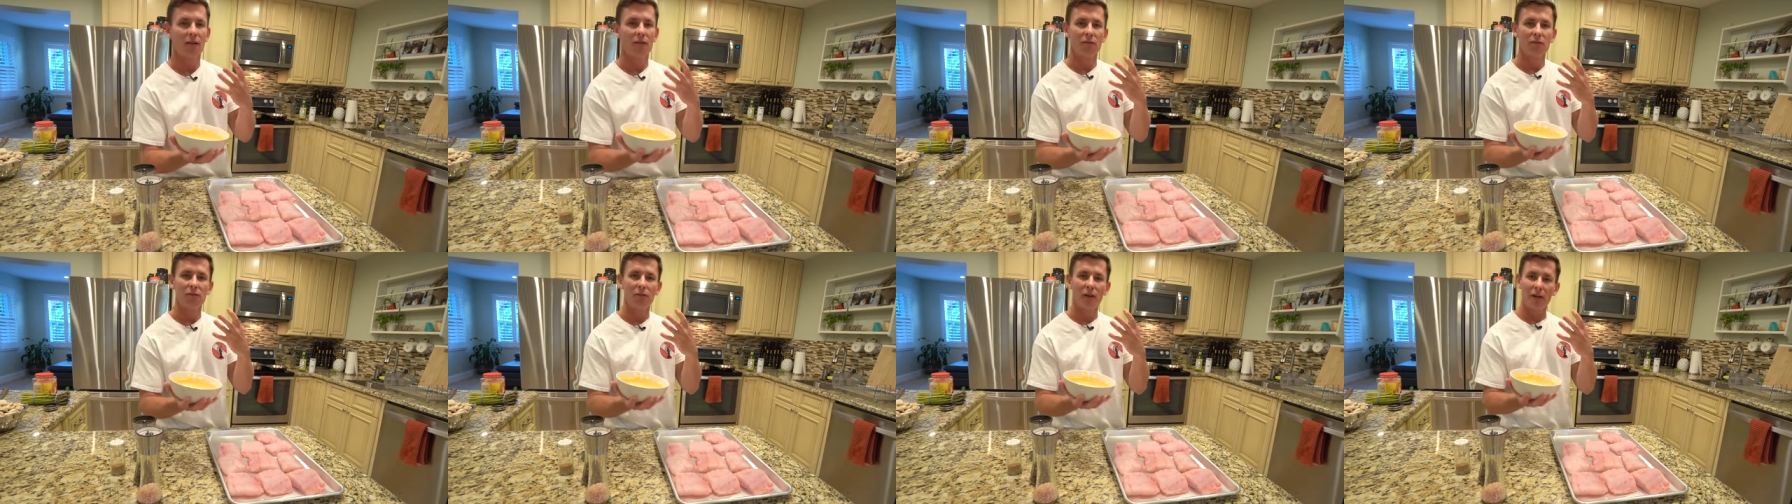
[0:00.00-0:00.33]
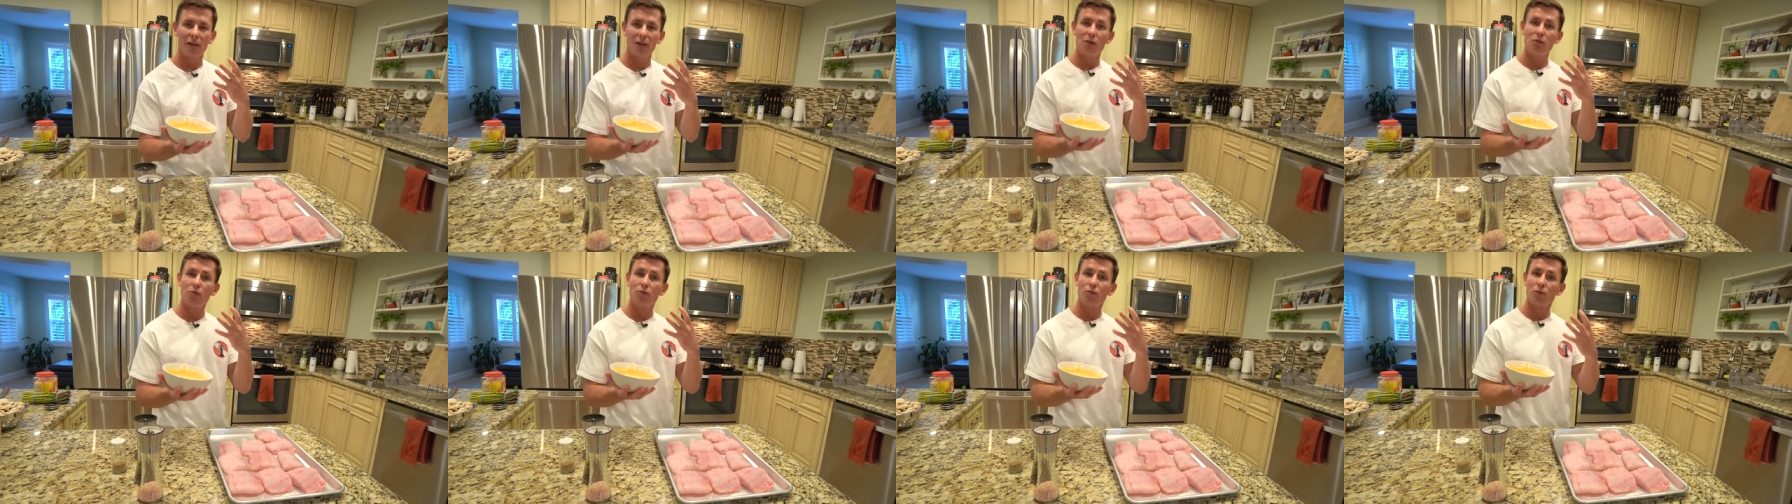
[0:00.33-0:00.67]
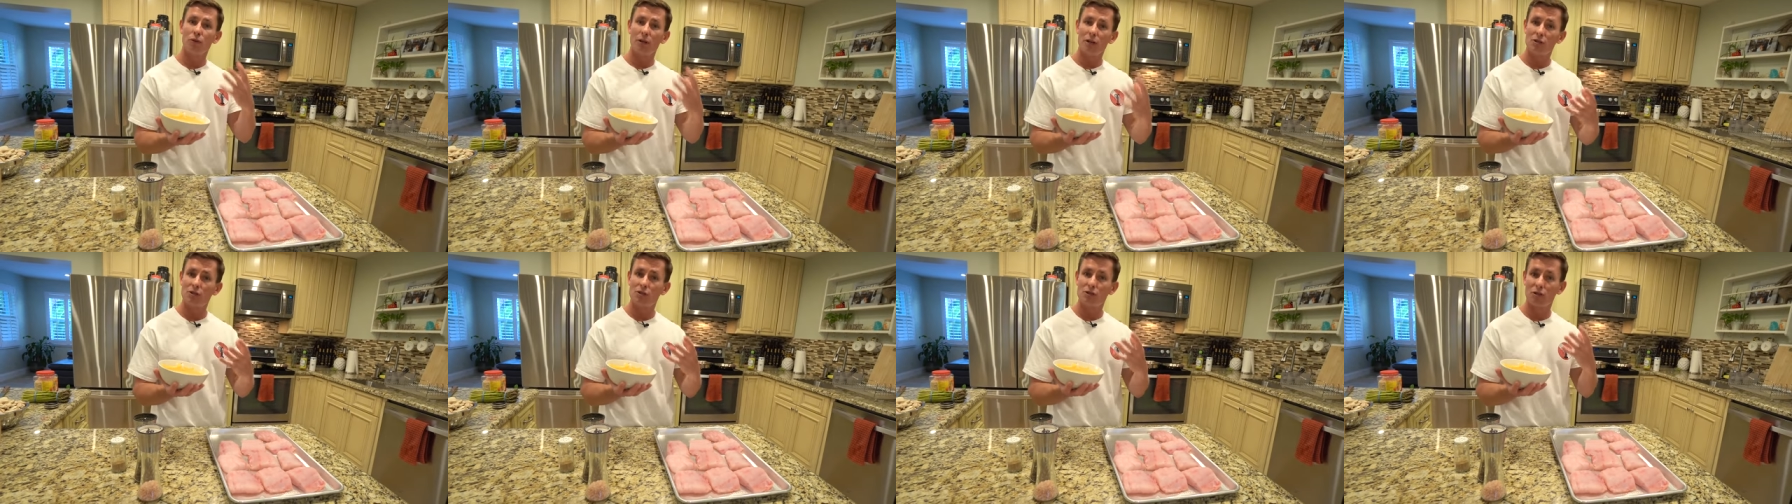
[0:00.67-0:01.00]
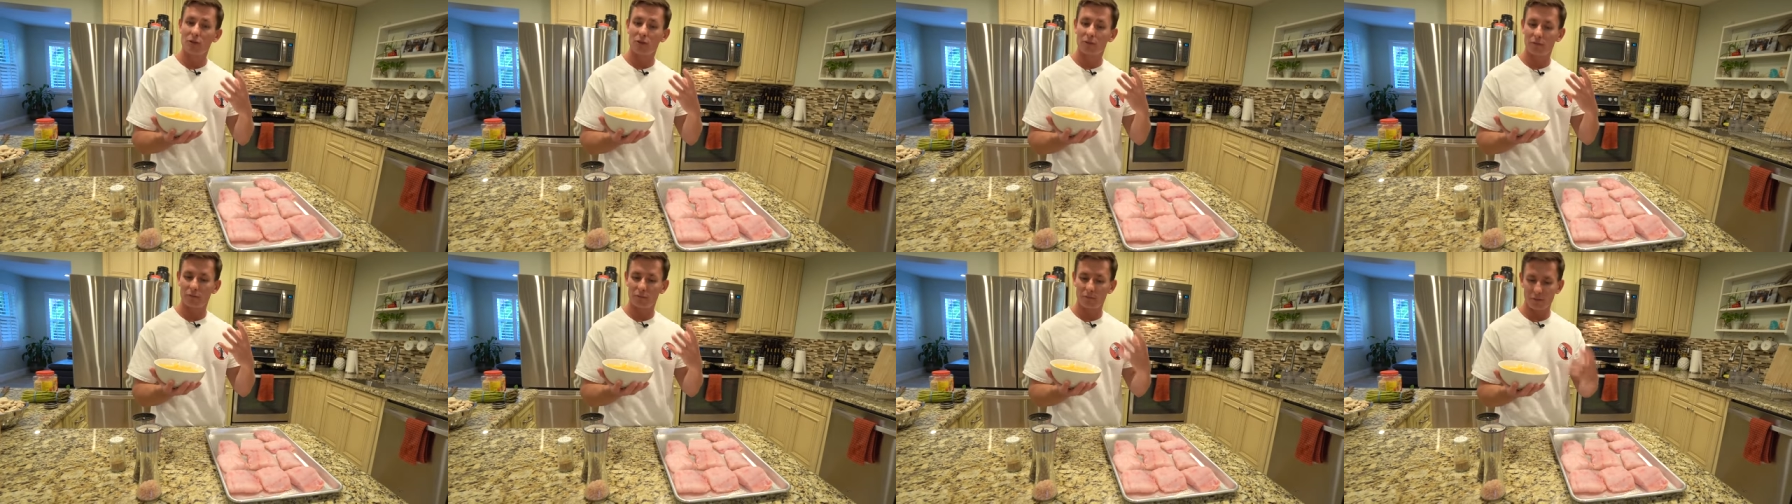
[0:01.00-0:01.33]
very rich
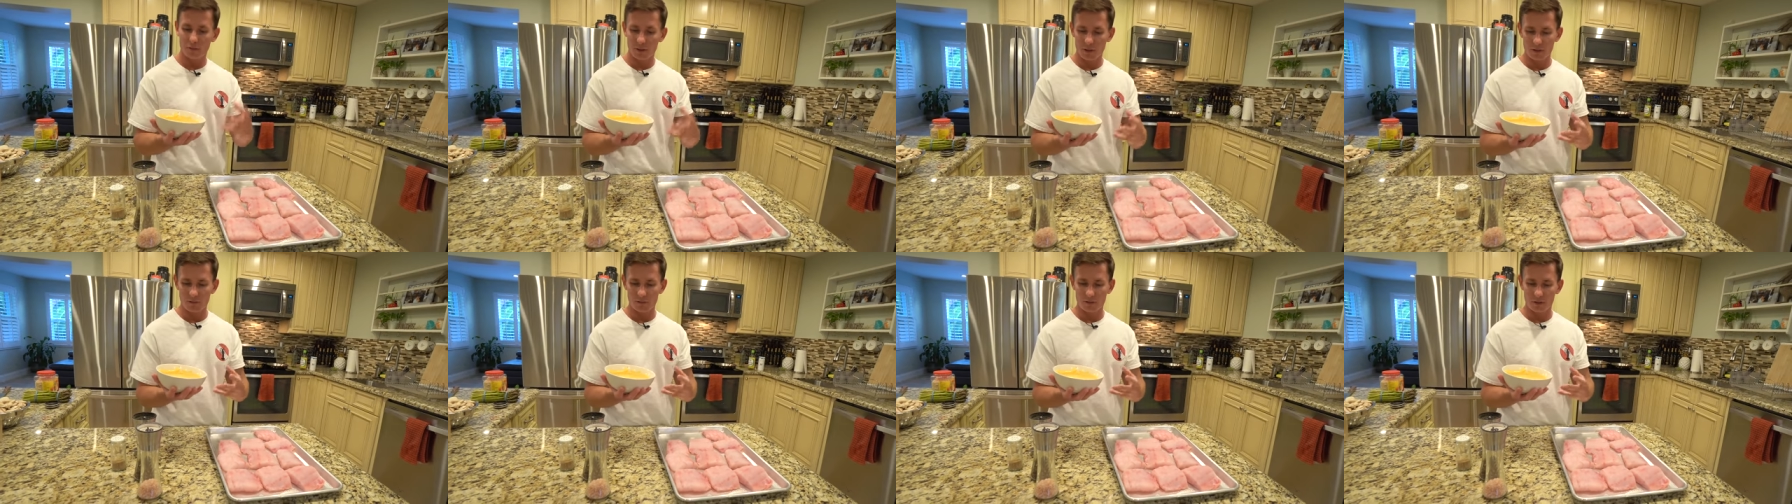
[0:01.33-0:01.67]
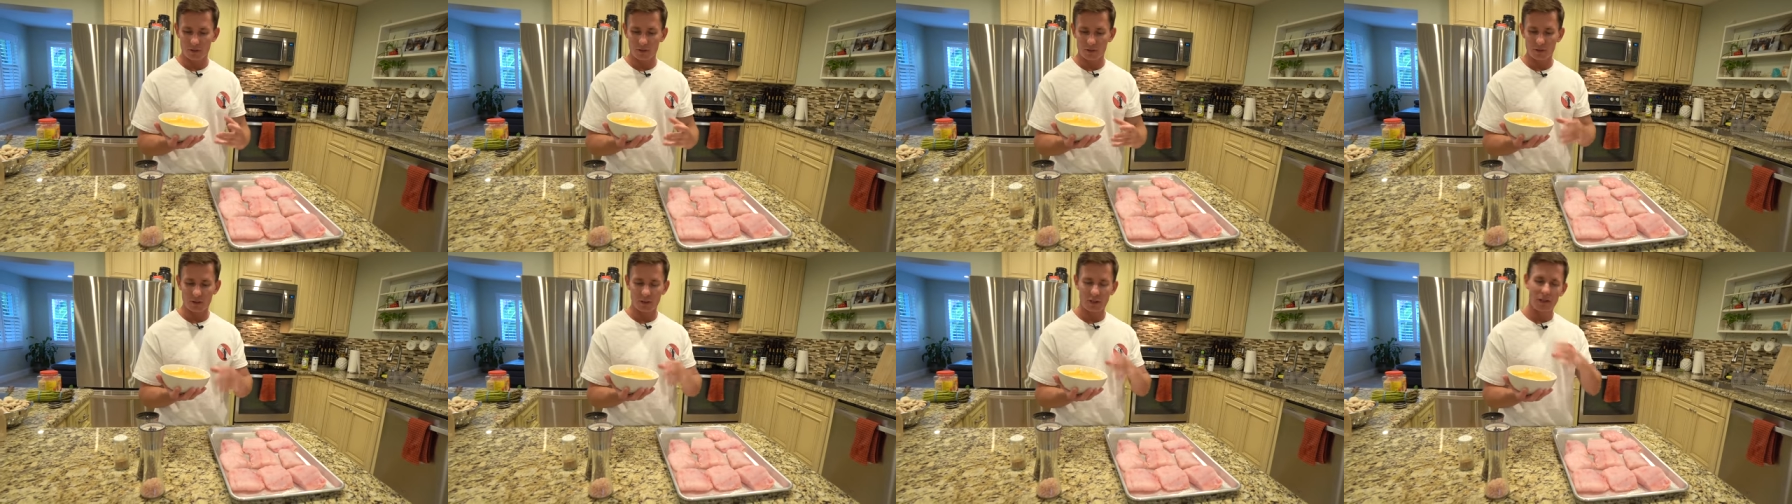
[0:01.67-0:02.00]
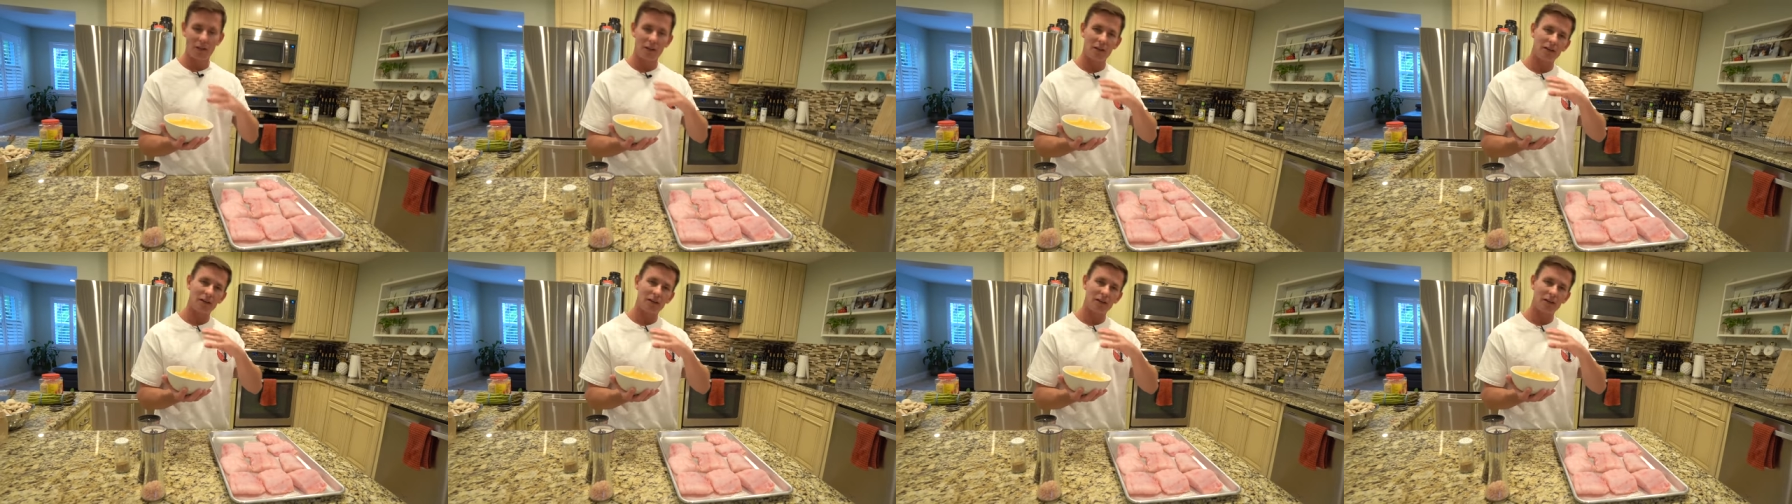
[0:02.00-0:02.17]
flavors.